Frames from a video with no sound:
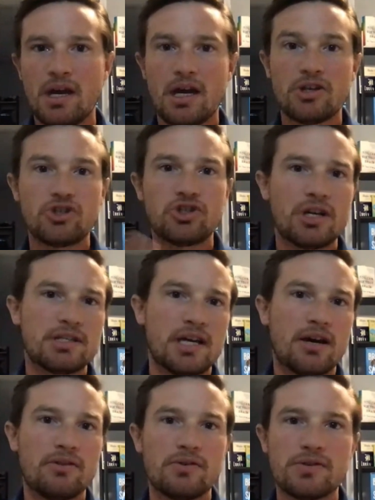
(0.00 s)
and shut
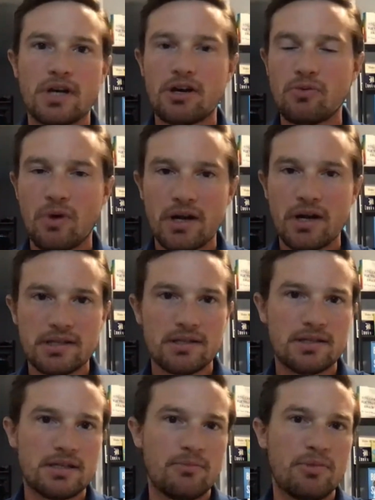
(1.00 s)
down those
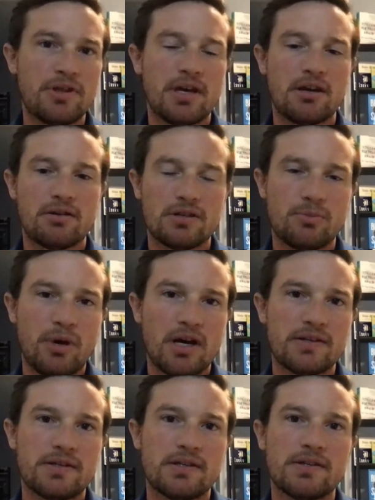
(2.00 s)
unwanted sympathetic
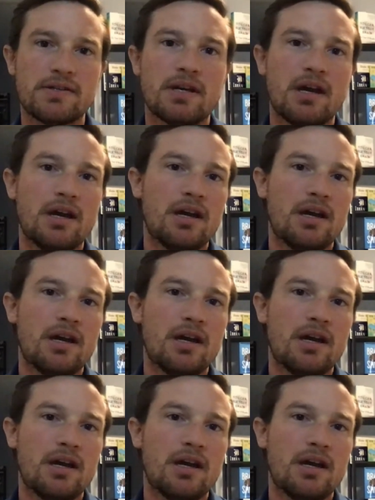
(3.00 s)
responses.